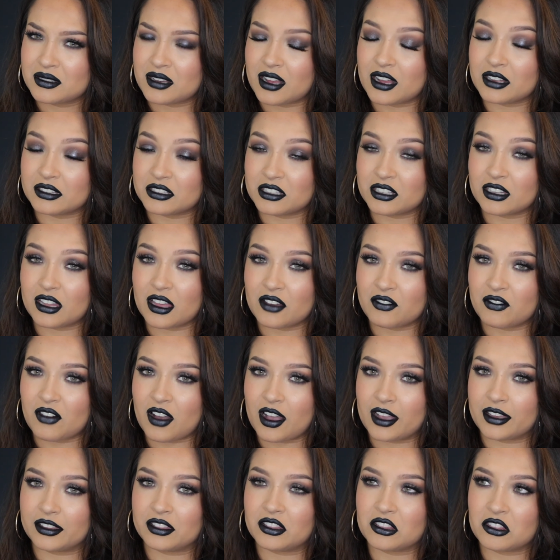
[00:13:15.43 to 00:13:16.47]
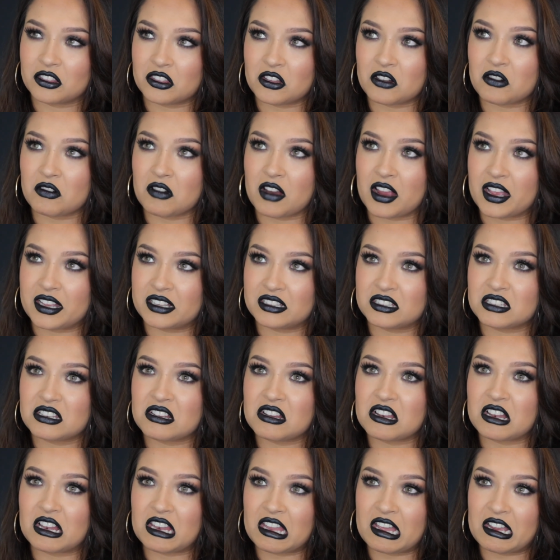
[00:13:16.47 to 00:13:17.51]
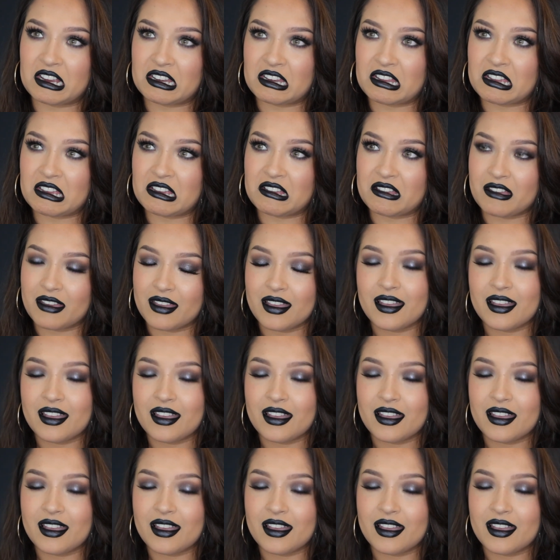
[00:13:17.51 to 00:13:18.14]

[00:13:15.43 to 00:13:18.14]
until I find the right lighting